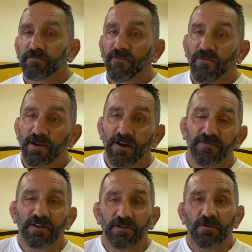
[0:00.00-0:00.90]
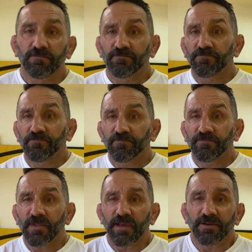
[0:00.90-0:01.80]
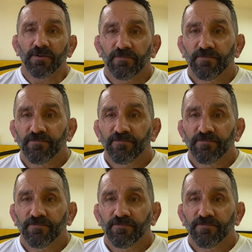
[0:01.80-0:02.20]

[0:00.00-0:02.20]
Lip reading: But for right now, if you didn't know, now you know.